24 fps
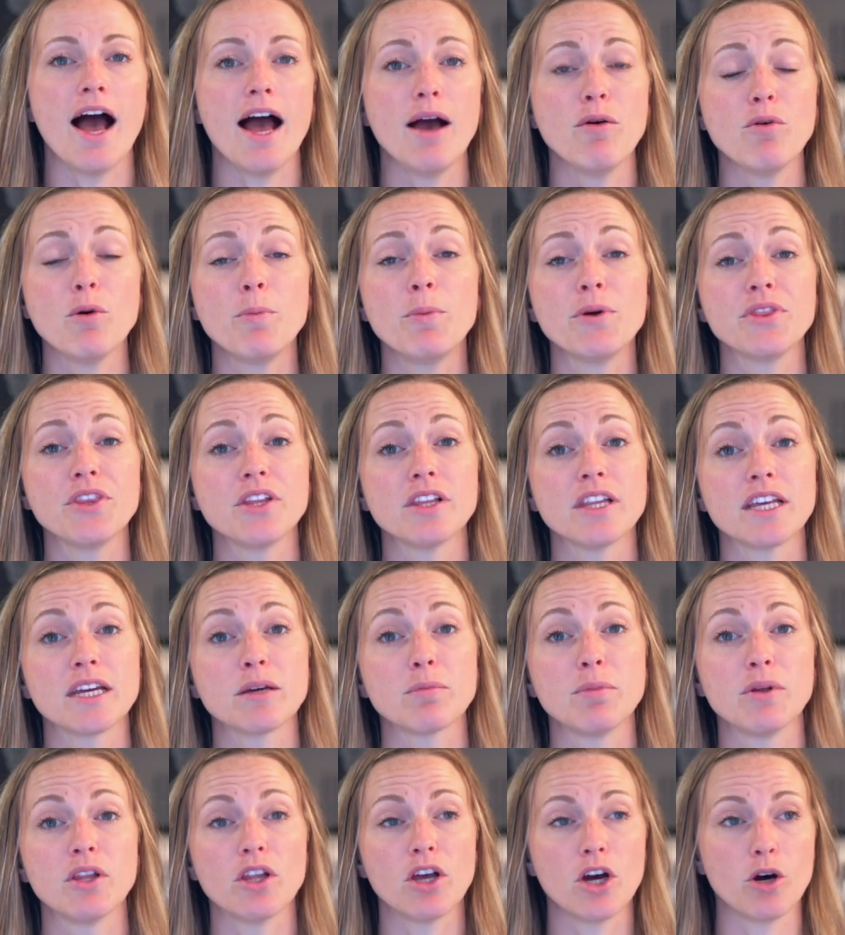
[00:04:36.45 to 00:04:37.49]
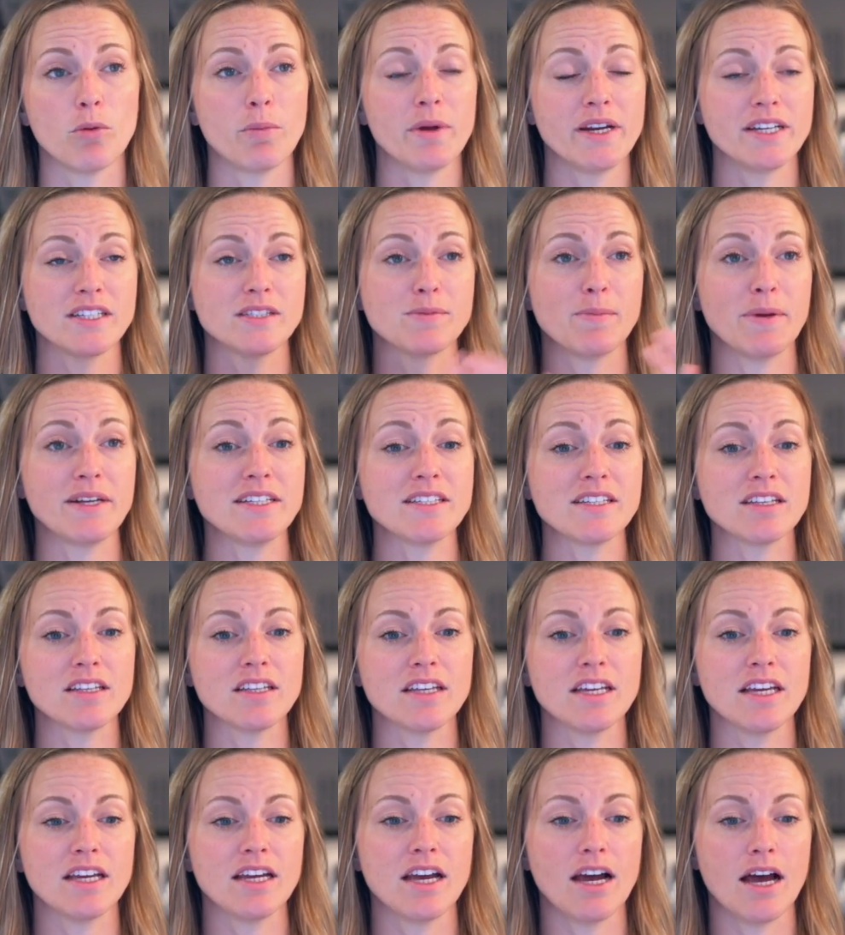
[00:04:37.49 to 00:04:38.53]
I will put the link below, but it's
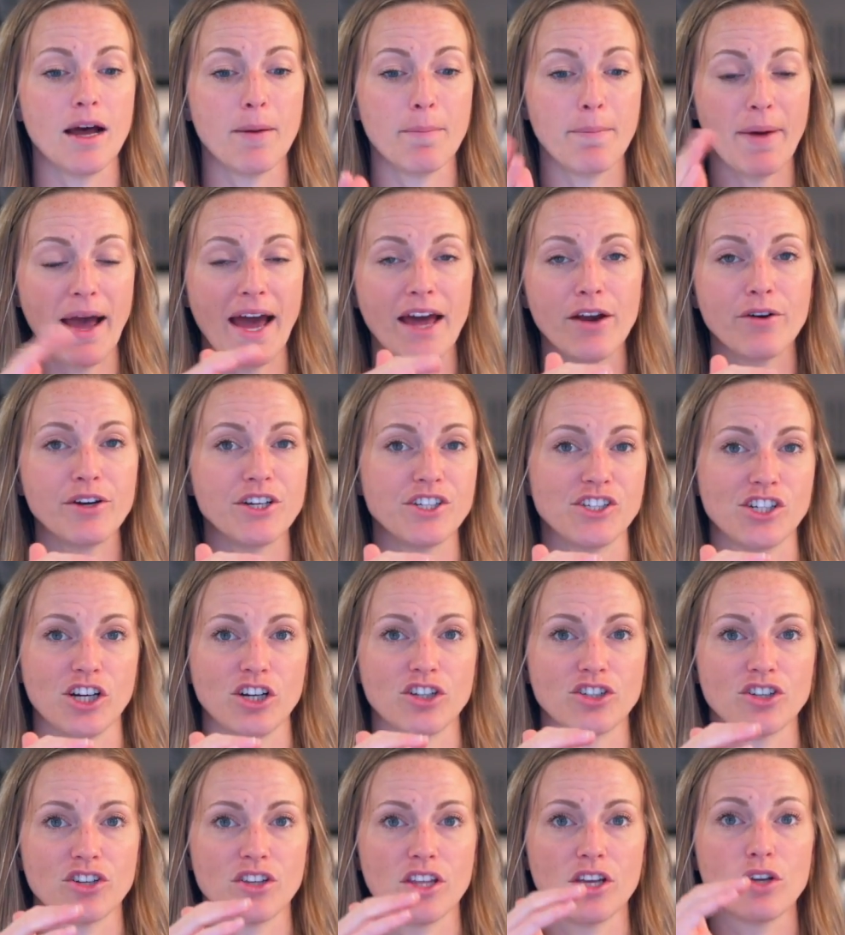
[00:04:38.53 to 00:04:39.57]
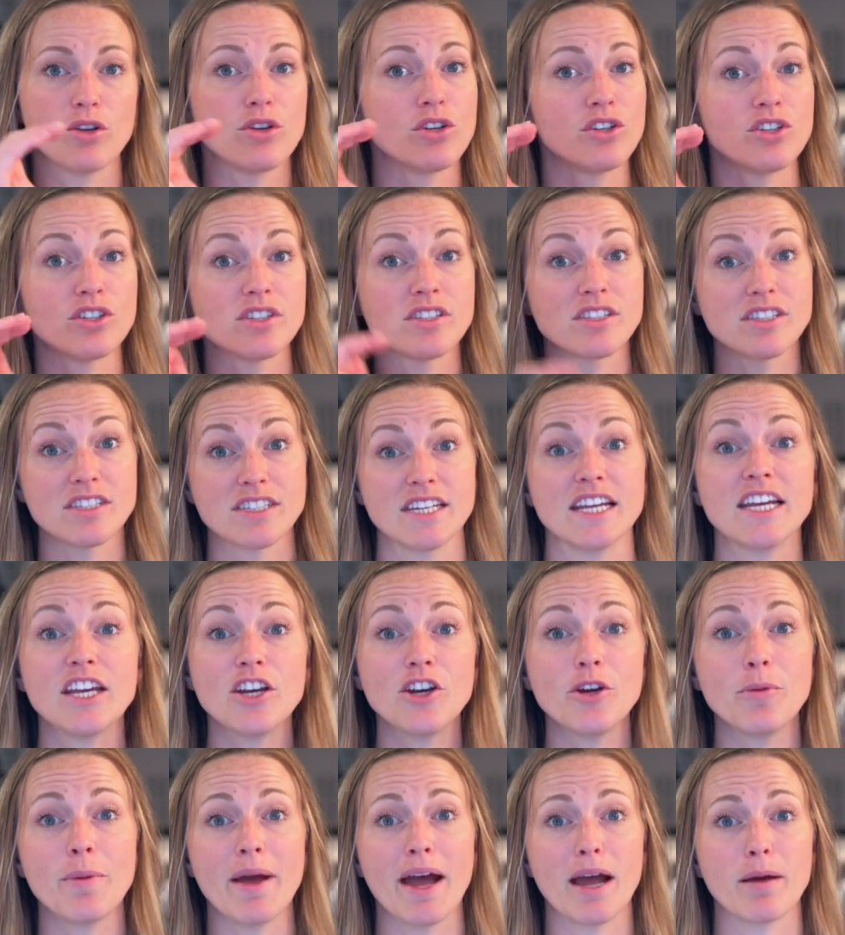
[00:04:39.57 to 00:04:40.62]
basically a battery charger that you can just stick in
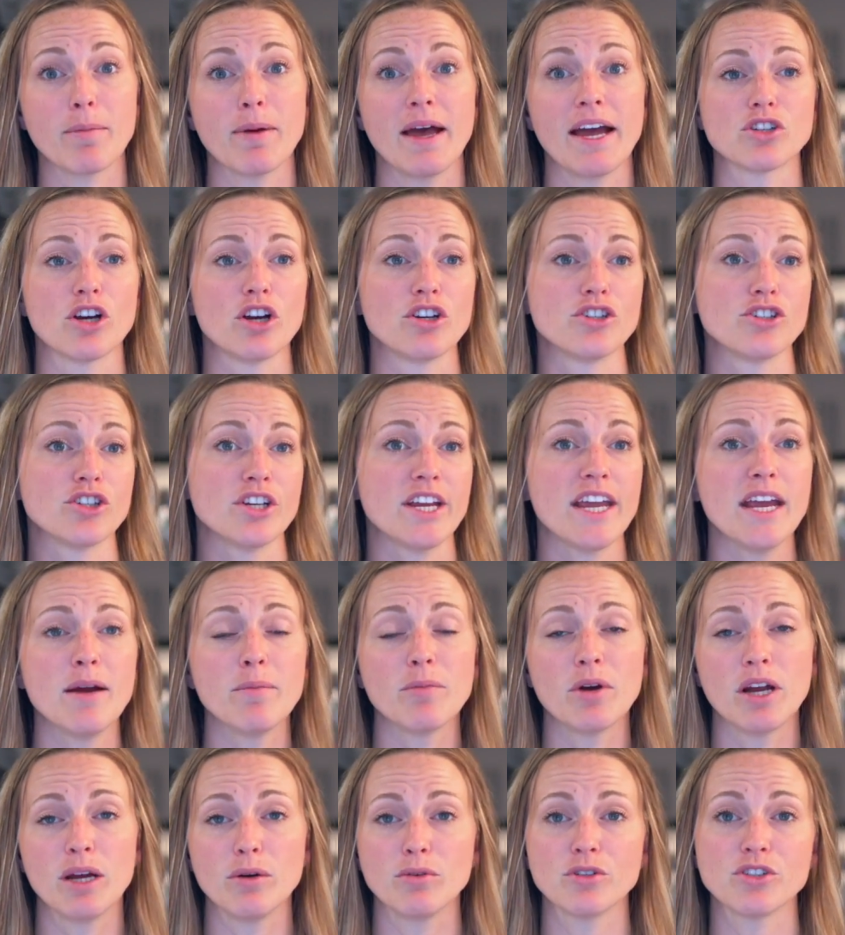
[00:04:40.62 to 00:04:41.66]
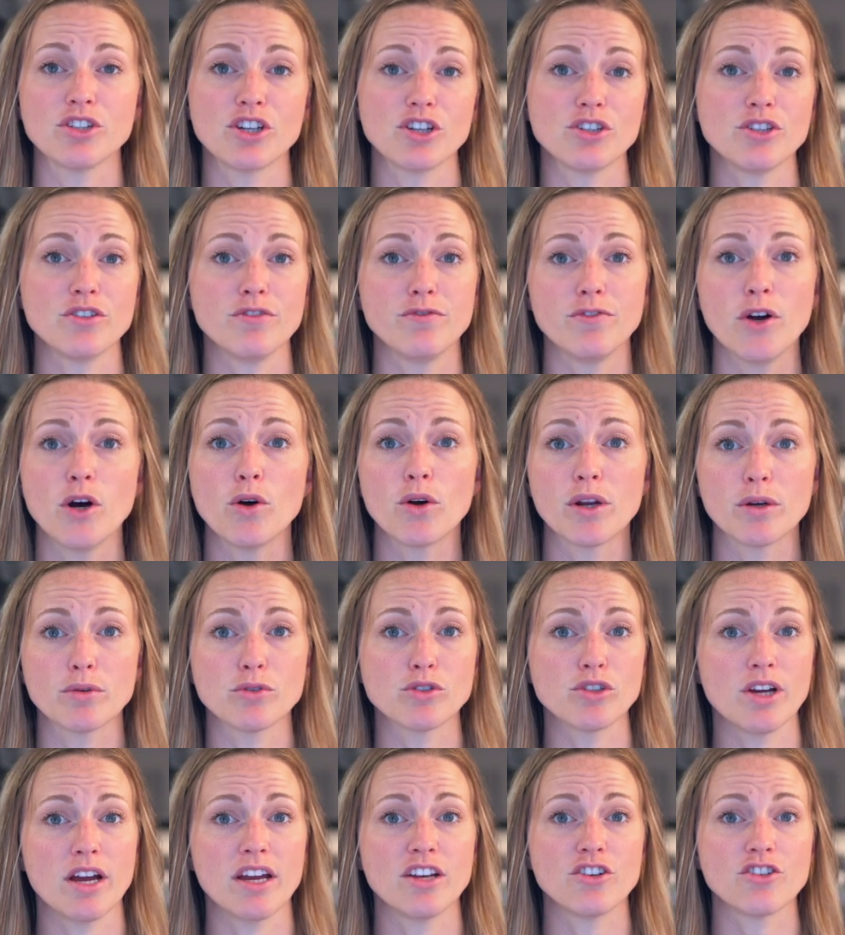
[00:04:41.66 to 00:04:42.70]
your backpack, charge your camera, it will charge your phone, it
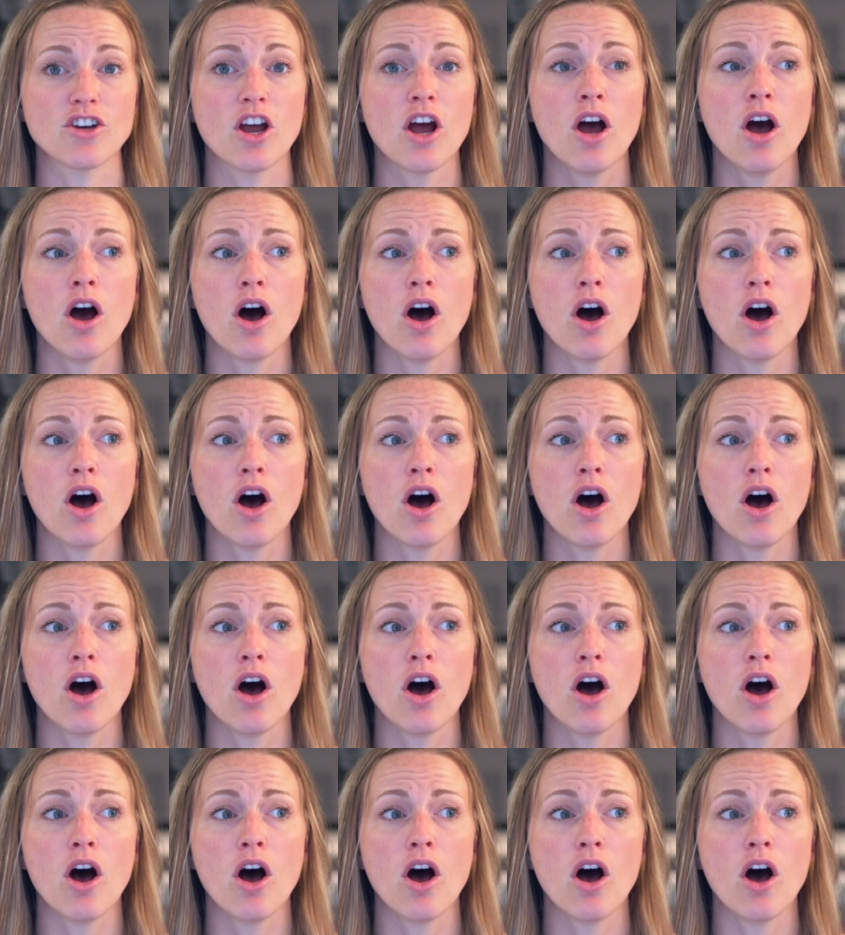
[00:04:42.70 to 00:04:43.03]
will charge